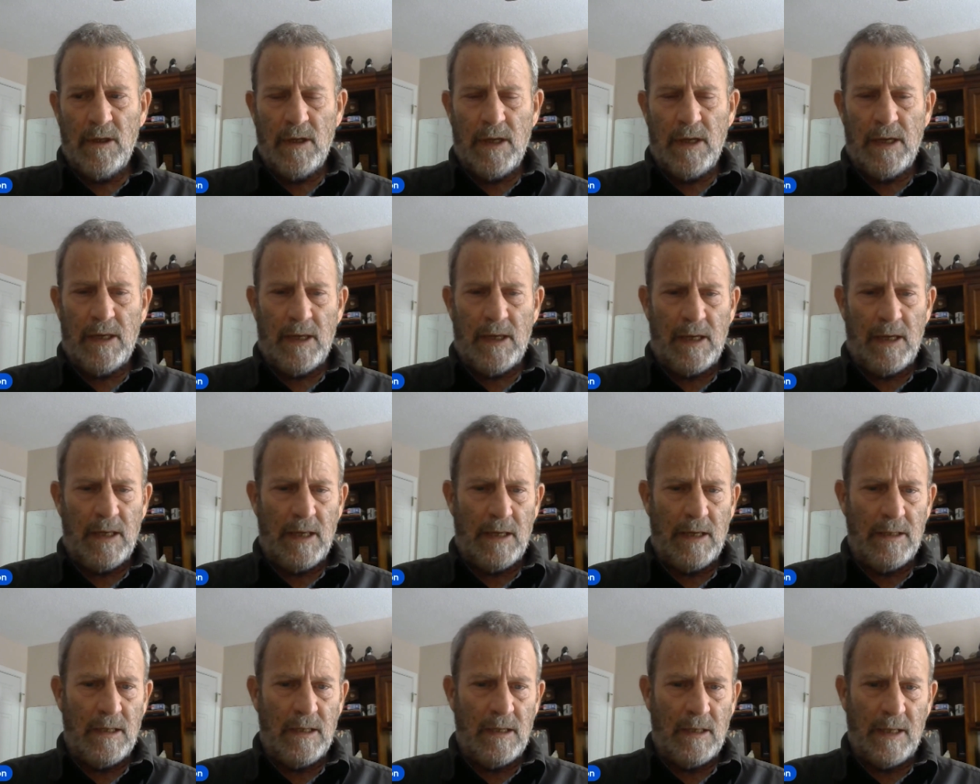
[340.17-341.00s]
And, and, I,
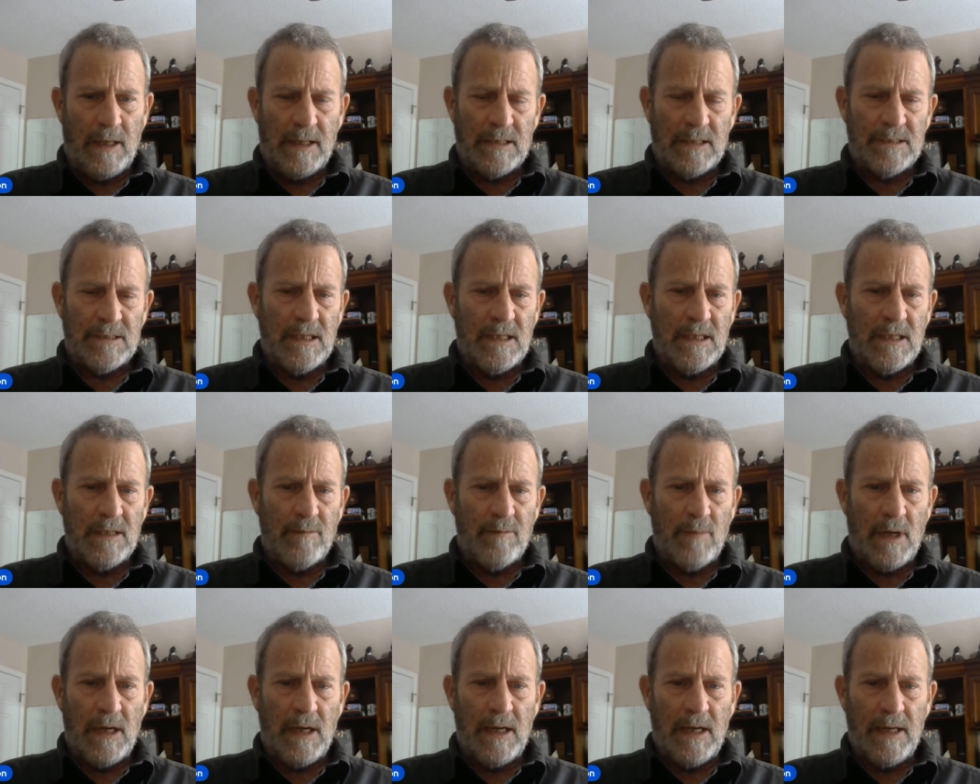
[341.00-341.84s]
and like I say, in
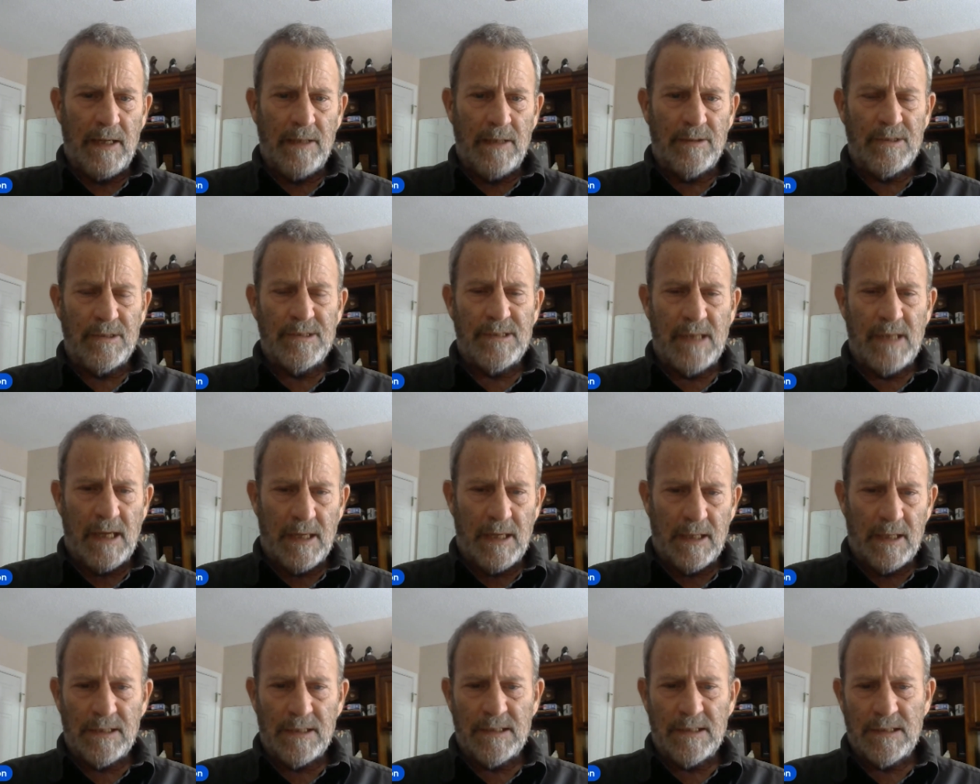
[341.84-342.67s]
my
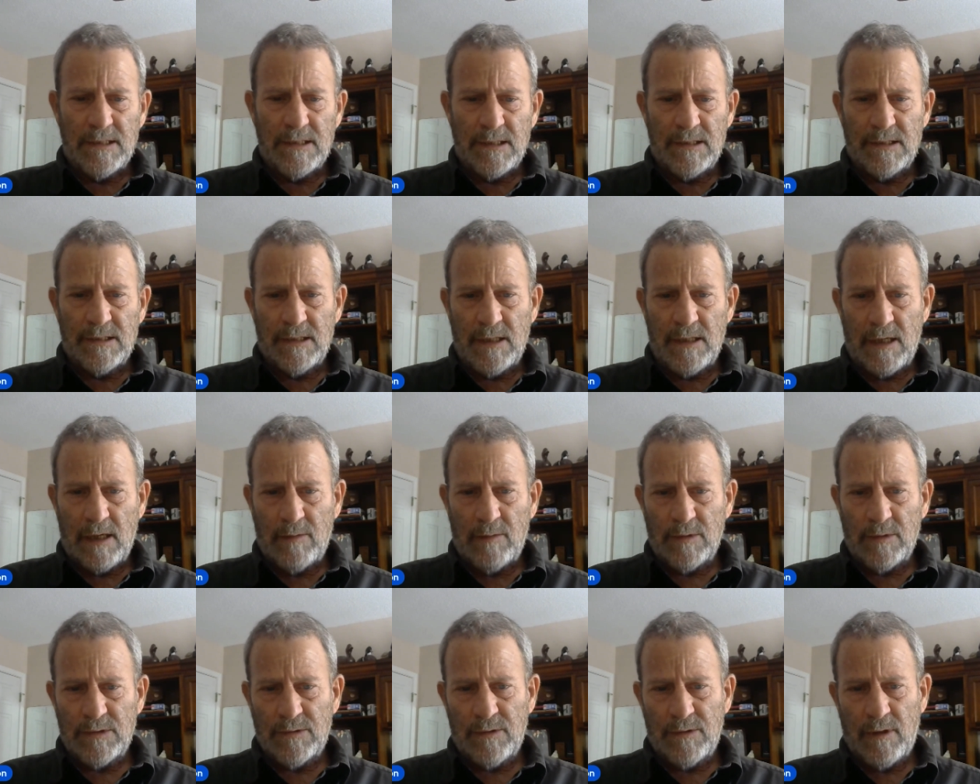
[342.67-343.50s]
understanding, it's, it's
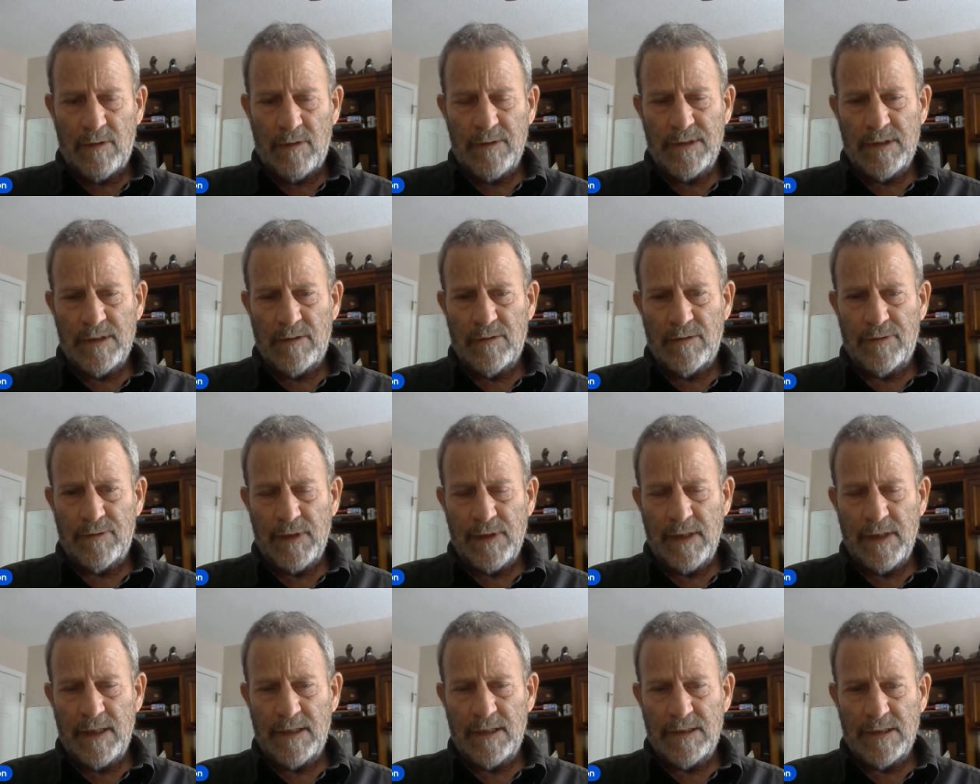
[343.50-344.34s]
synonymous with all these other
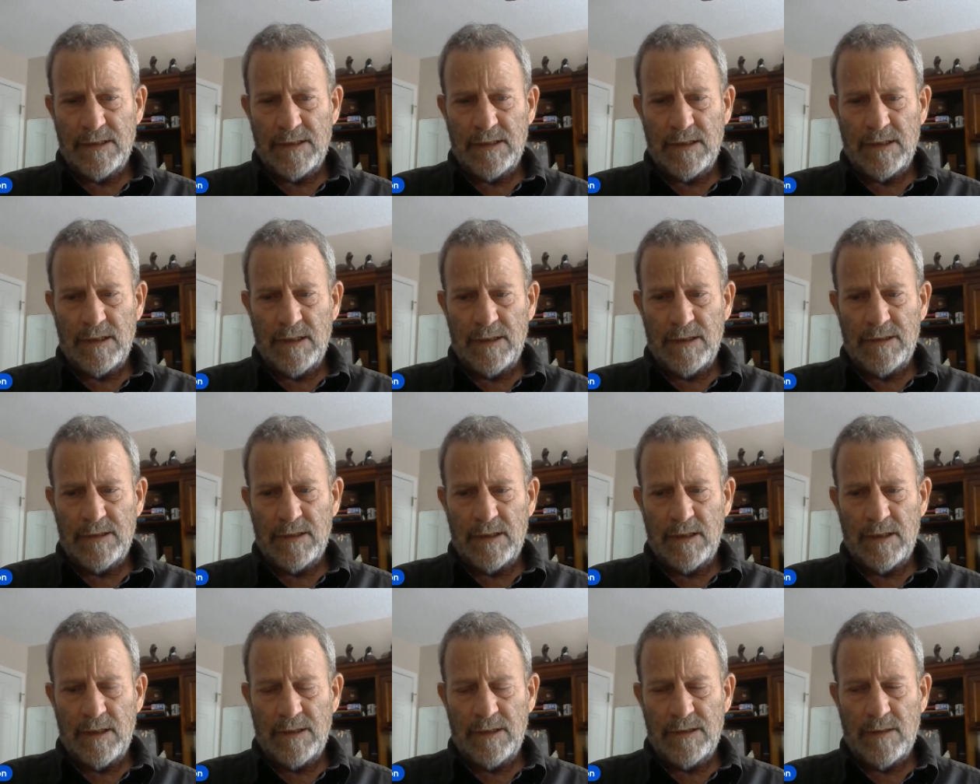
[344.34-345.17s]
things. It's, it's
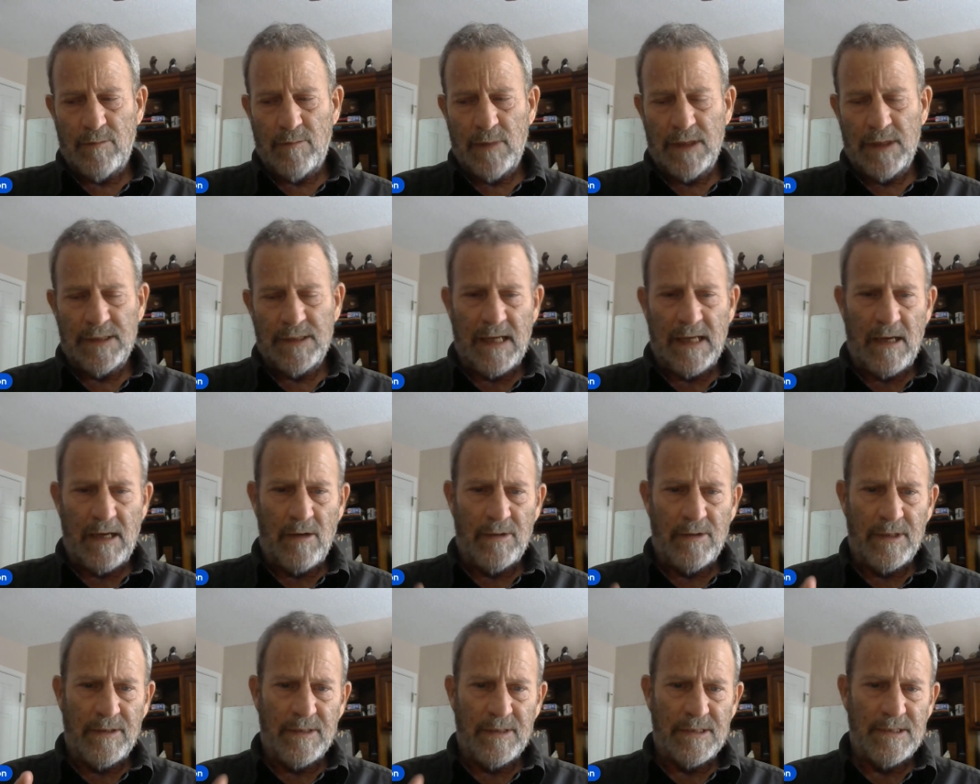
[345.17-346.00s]
an, it's a
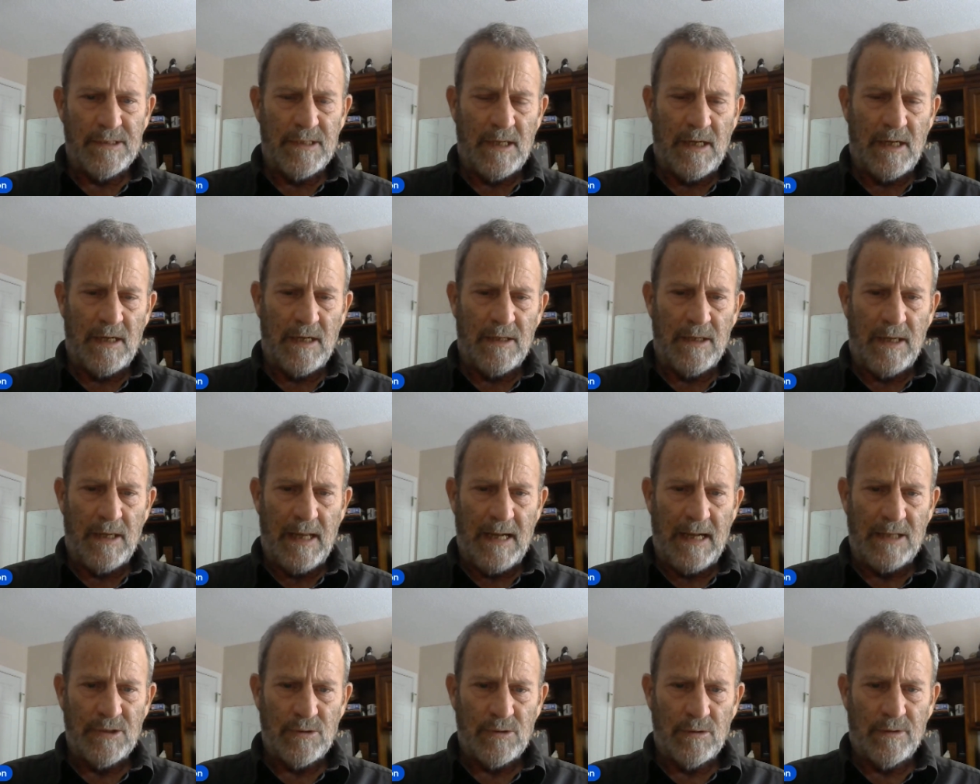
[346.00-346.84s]
mentality that's not
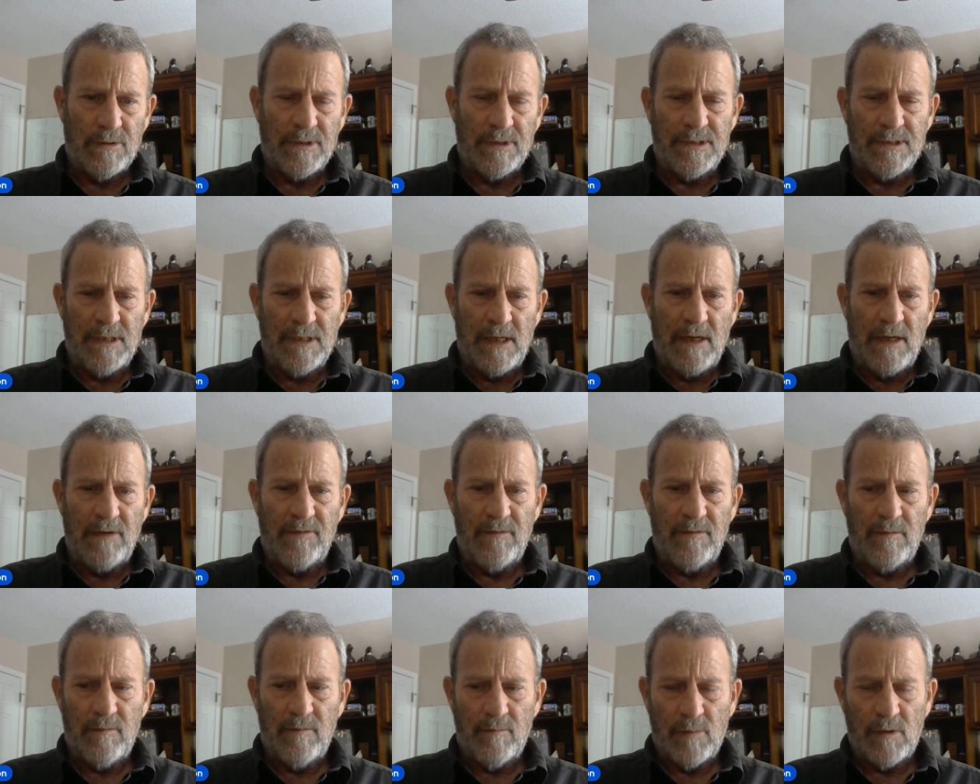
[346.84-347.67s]
natural. It's not
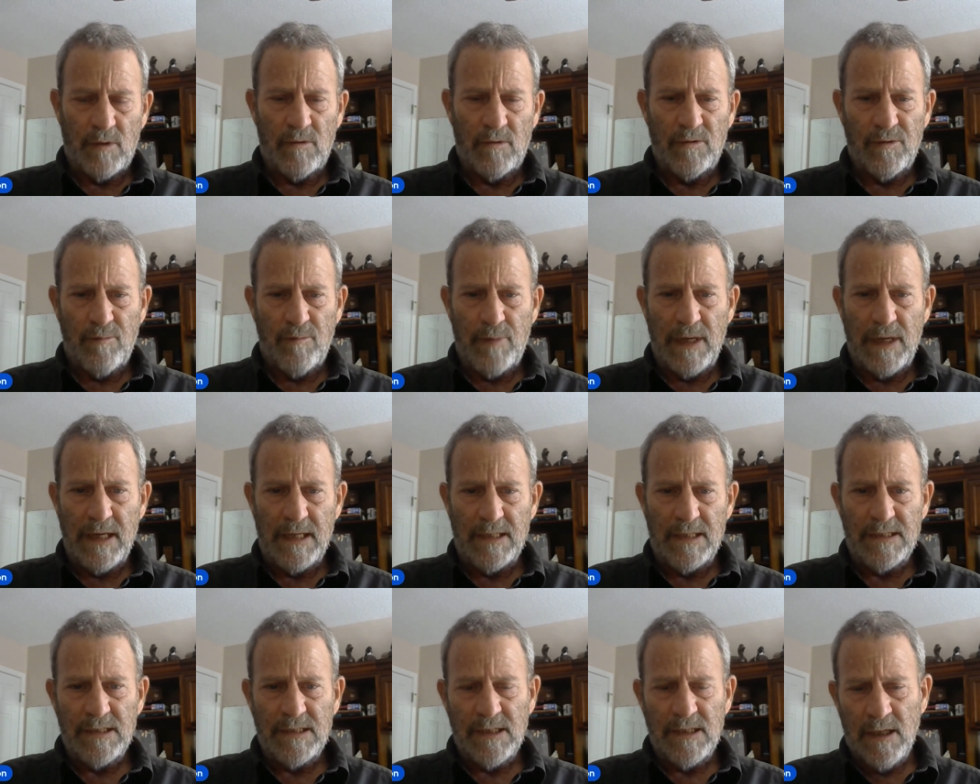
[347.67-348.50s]
earth
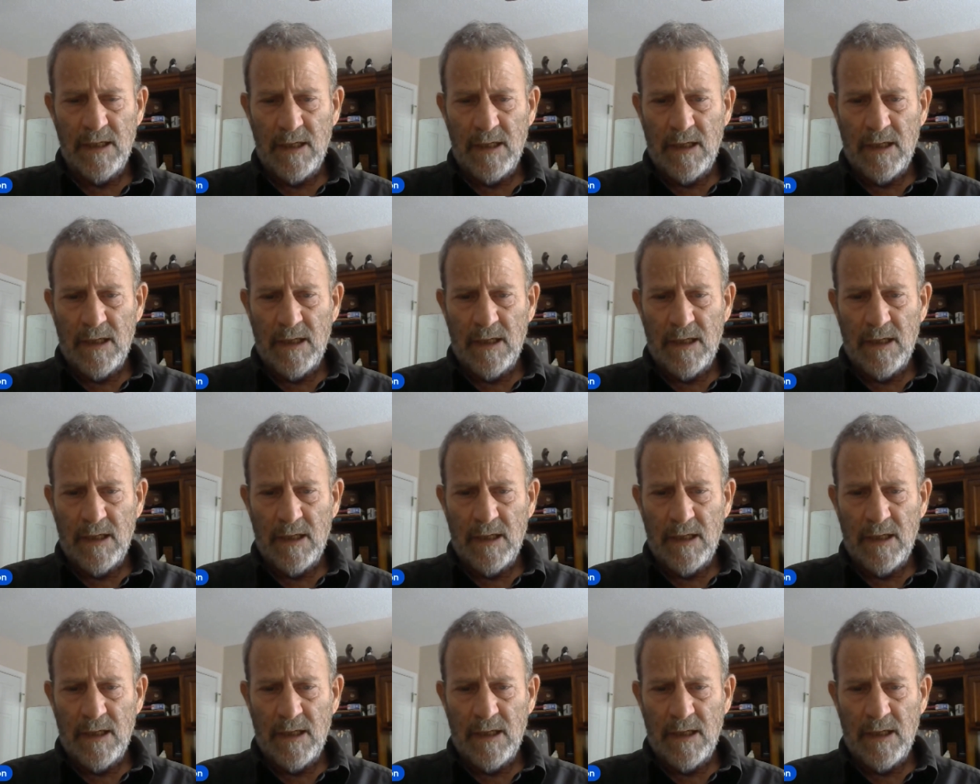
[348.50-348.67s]
based.